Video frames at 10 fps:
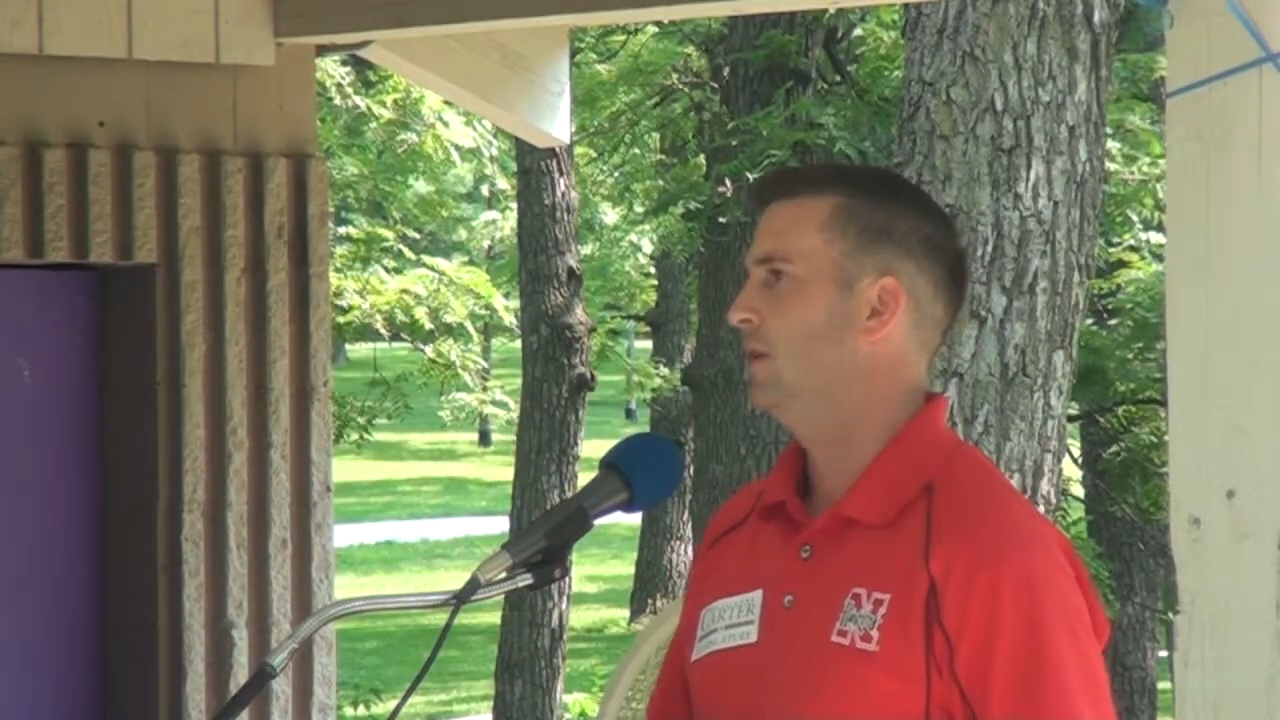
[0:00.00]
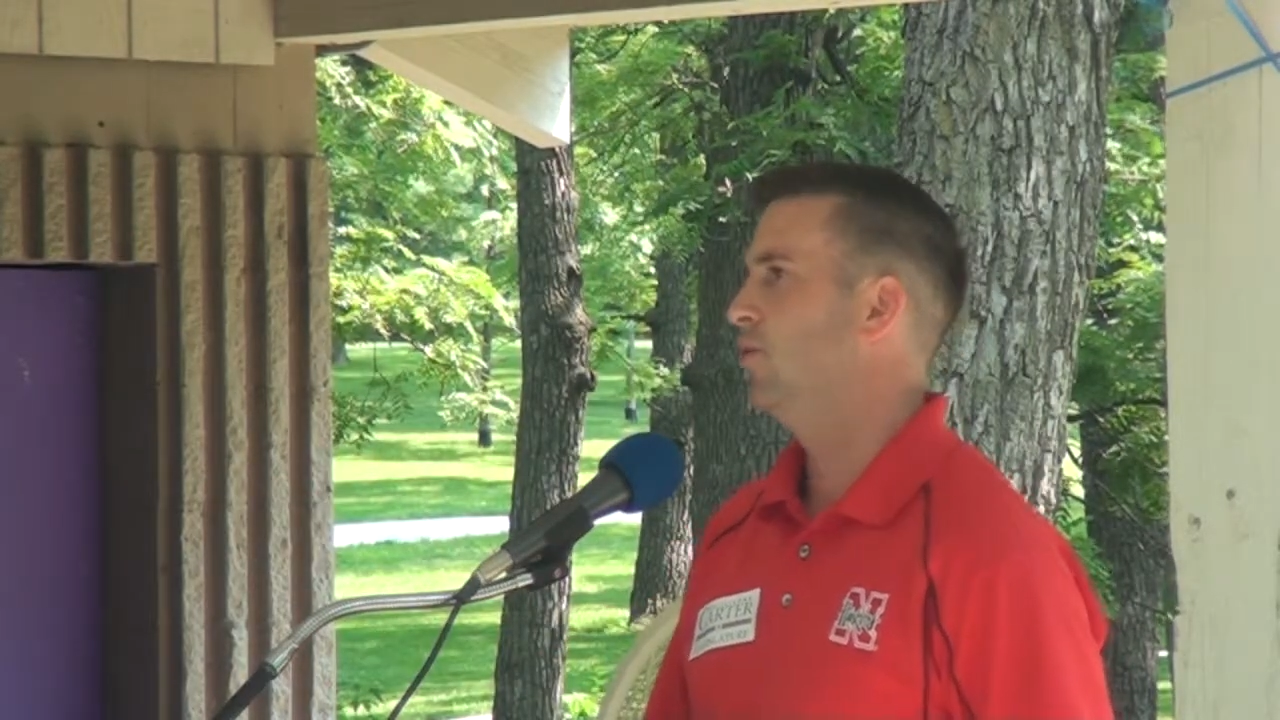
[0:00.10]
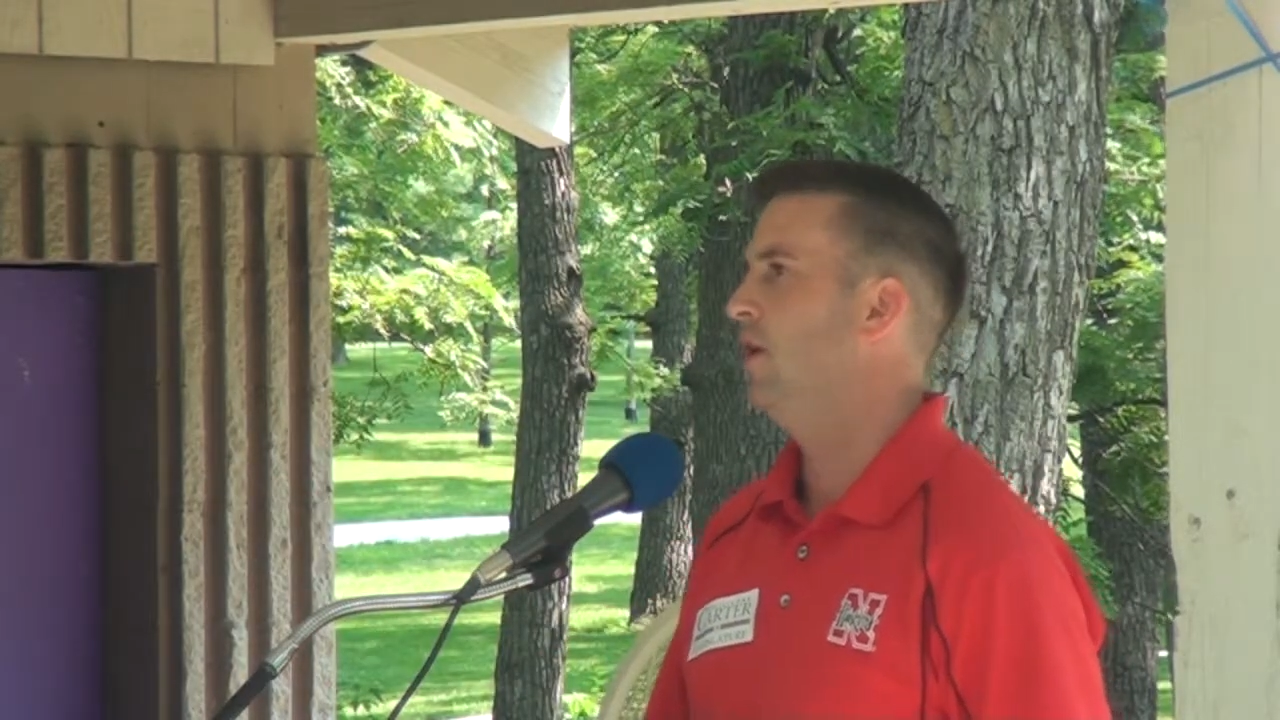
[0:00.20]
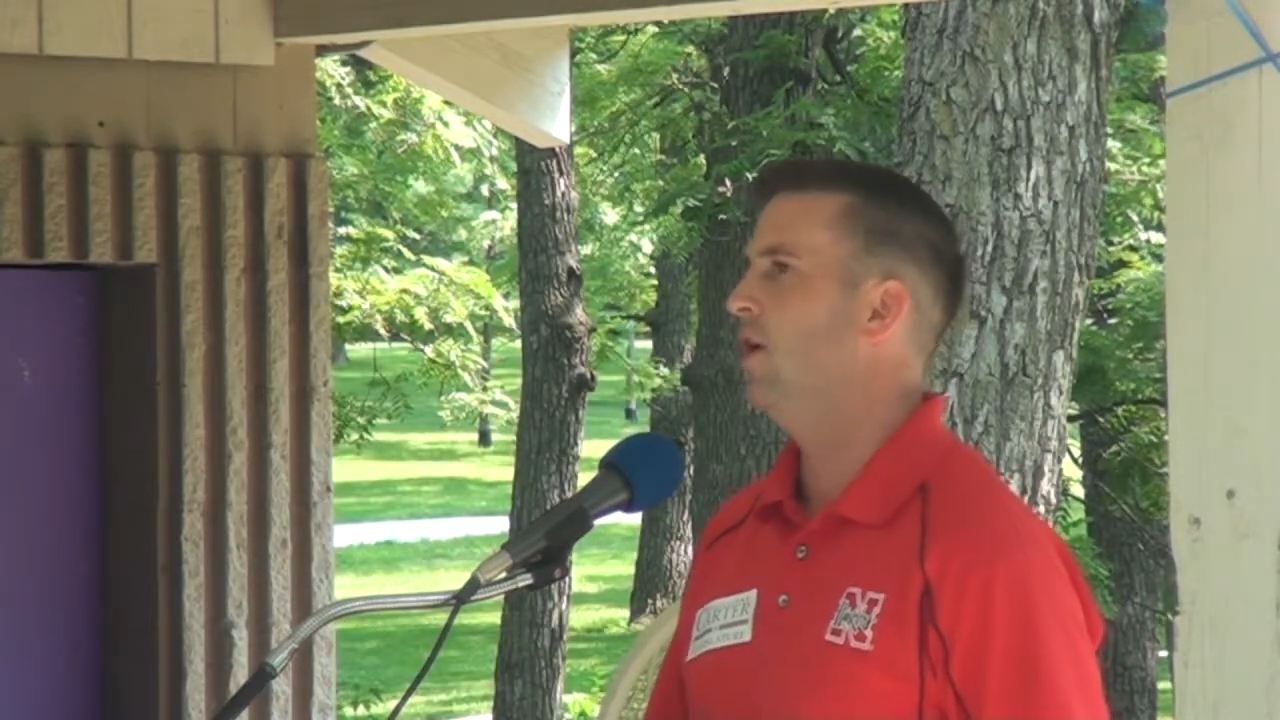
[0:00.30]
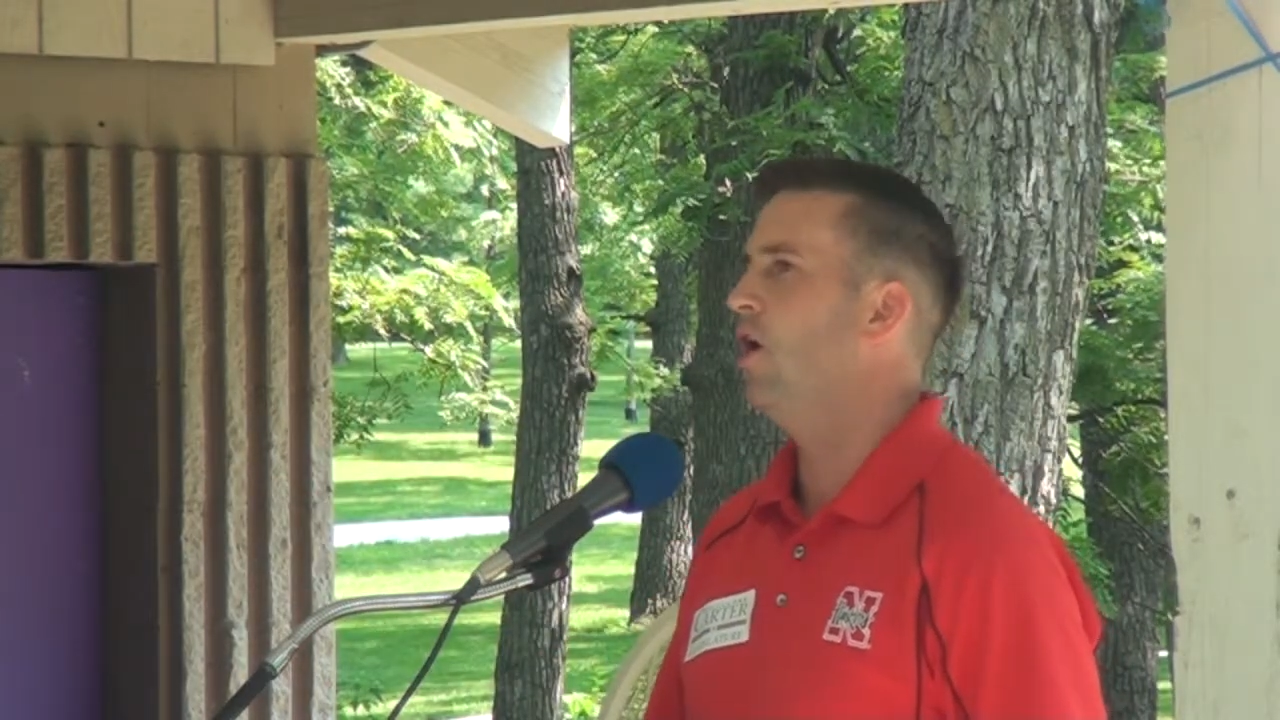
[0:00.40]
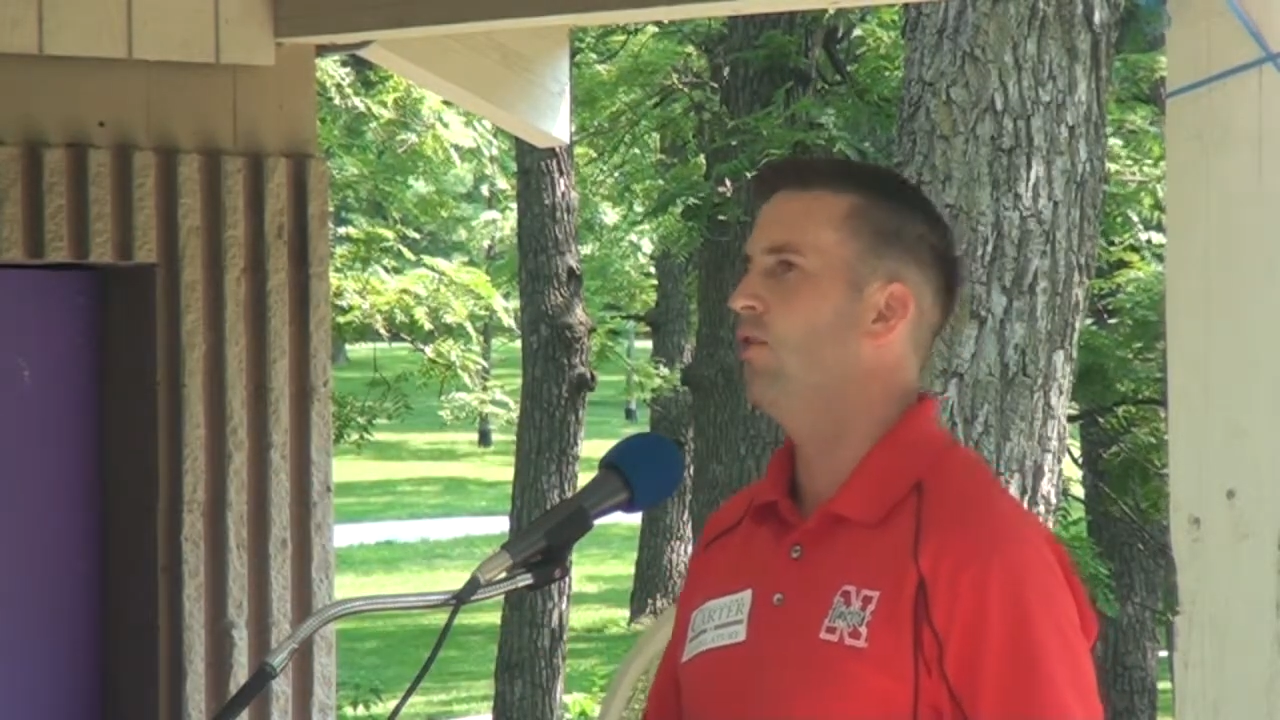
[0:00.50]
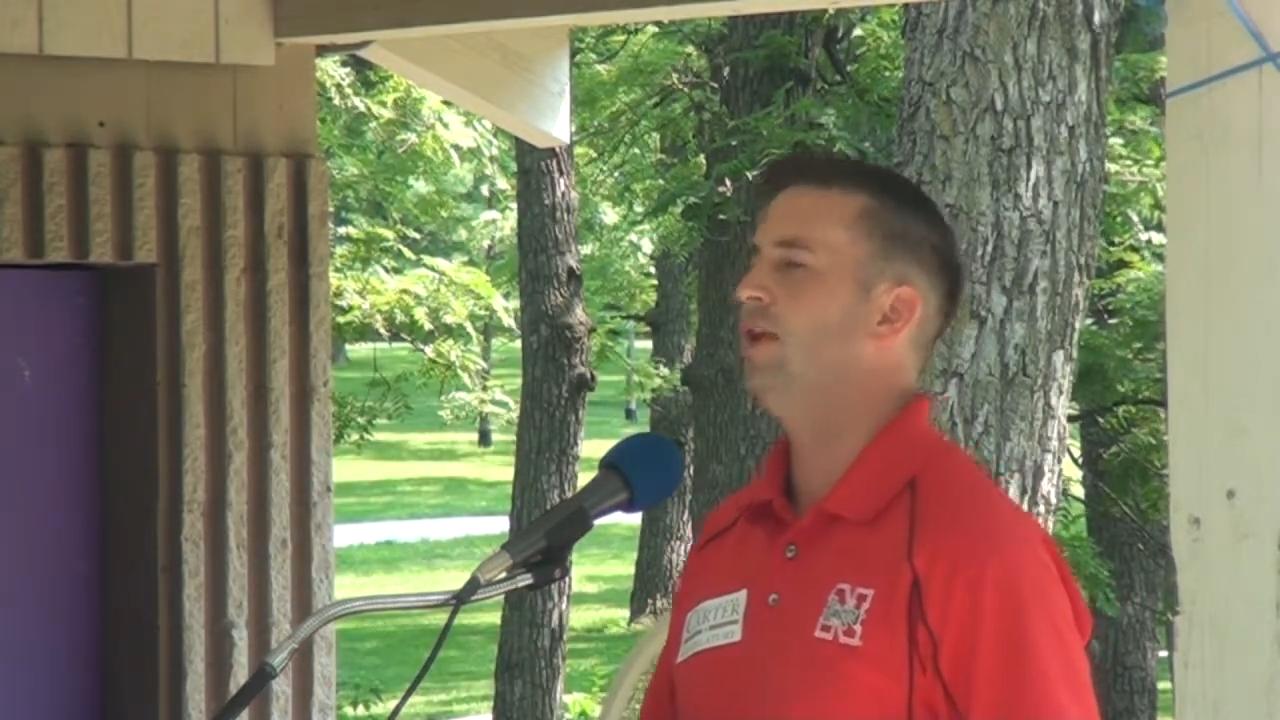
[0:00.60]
We know